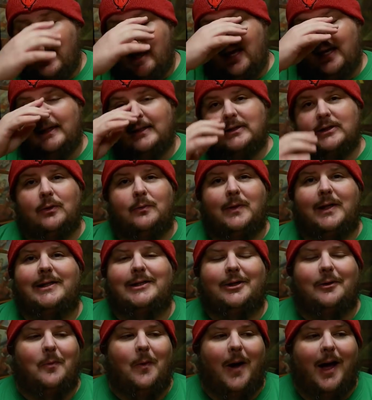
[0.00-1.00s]
It is the
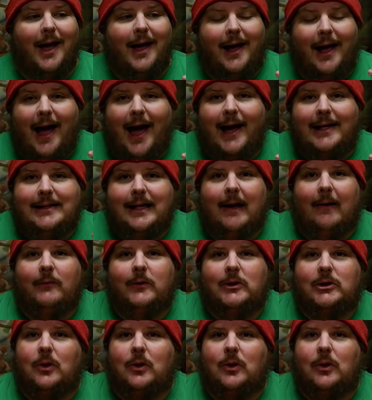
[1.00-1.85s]
reason why I tell the